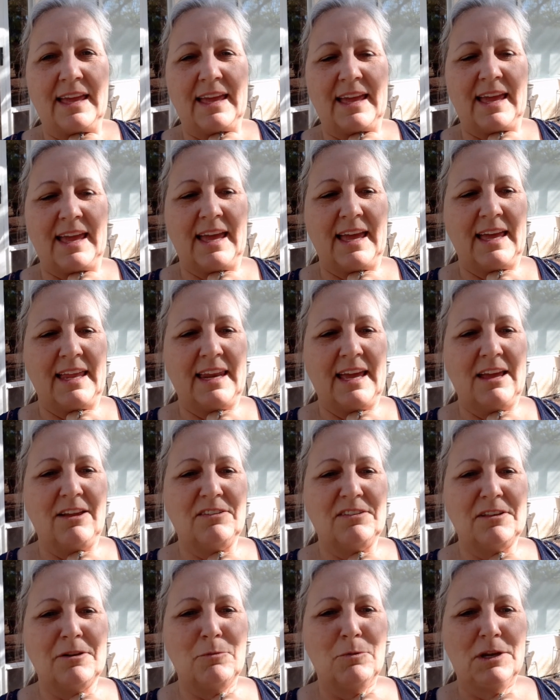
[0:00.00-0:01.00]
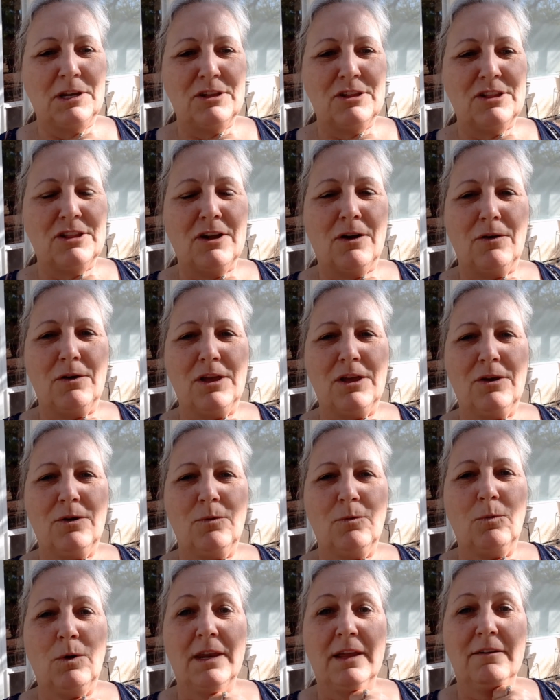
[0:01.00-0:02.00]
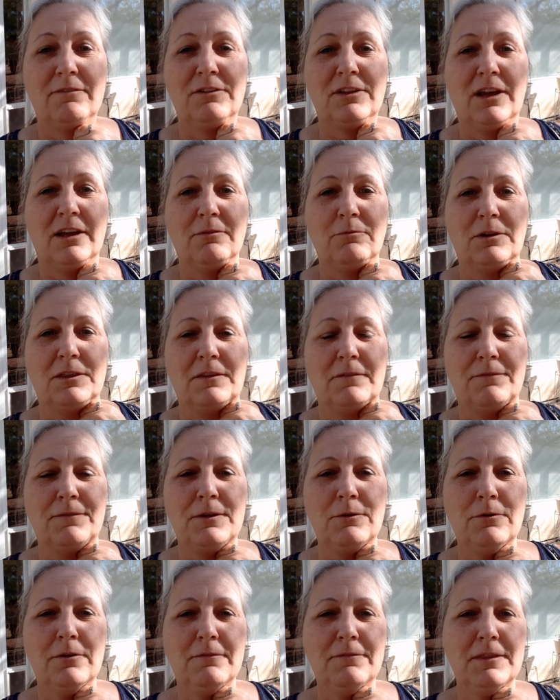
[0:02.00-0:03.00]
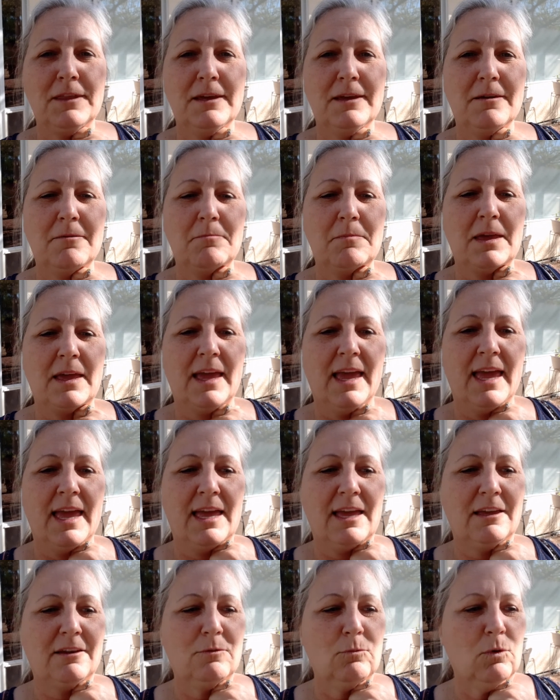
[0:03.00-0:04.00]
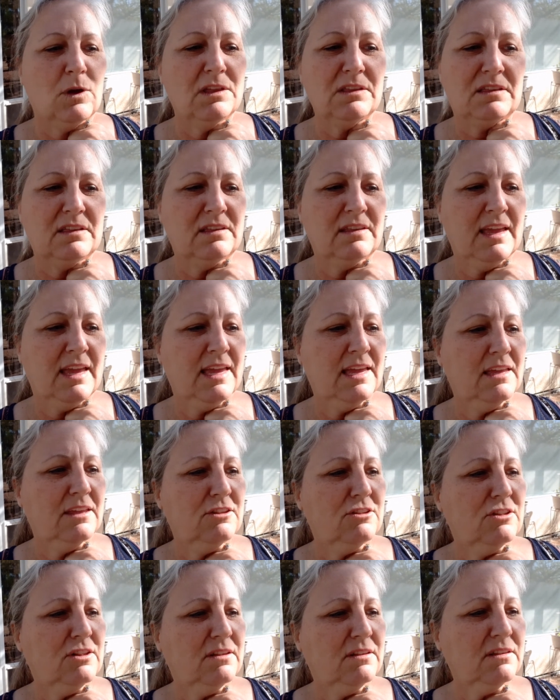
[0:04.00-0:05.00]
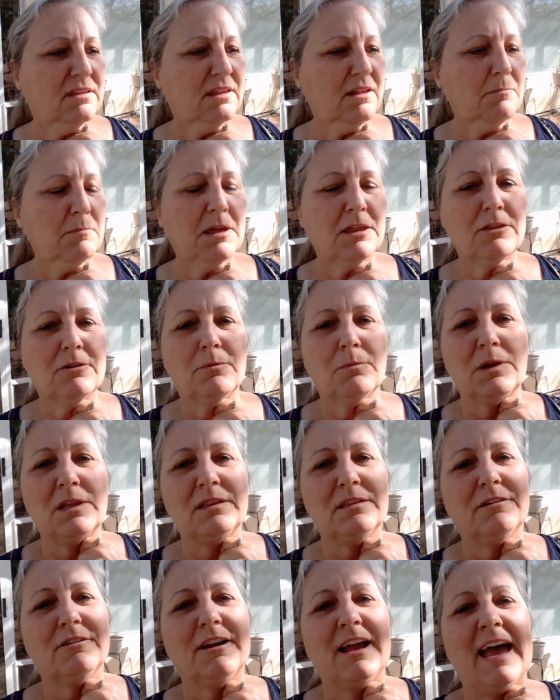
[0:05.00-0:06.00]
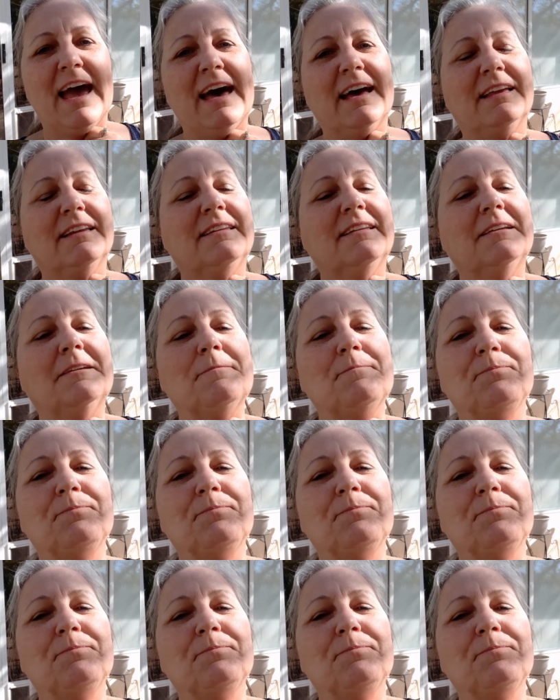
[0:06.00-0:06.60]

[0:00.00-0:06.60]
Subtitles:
And I also want to show you what I've done with a few of them and what stage some other ones are at.